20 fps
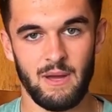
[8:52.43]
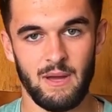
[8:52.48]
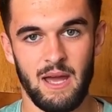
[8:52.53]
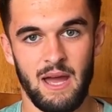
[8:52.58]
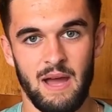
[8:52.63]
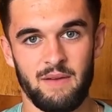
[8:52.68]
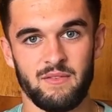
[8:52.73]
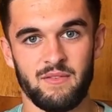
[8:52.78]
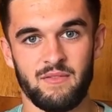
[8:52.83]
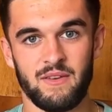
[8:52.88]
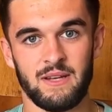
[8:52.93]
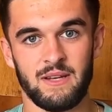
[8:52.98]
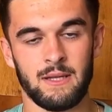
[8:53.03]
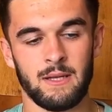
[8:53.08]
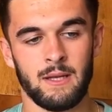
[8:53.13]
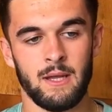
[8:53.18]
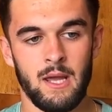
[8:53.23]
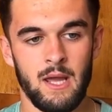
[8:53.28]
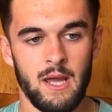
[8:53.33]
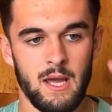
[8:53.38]
everything,
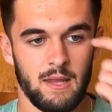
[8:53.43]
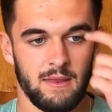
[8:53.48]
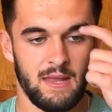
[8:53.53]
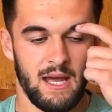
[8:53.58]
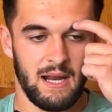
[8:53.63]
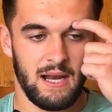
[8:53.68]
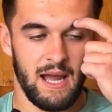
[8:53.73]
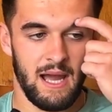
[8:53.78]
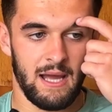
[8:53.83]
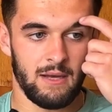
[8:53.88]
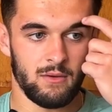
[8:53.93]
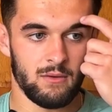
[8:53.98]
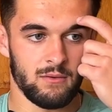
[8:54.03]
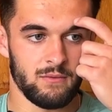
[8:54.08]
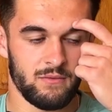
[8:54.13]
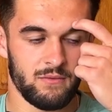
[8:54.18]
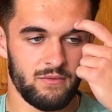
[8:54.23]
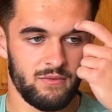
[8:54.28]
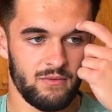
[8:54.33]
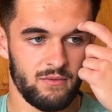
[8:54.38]
and that kind
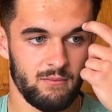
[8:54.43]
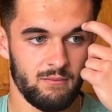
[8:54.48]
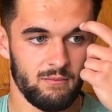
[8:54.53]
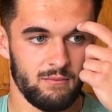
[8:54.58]
of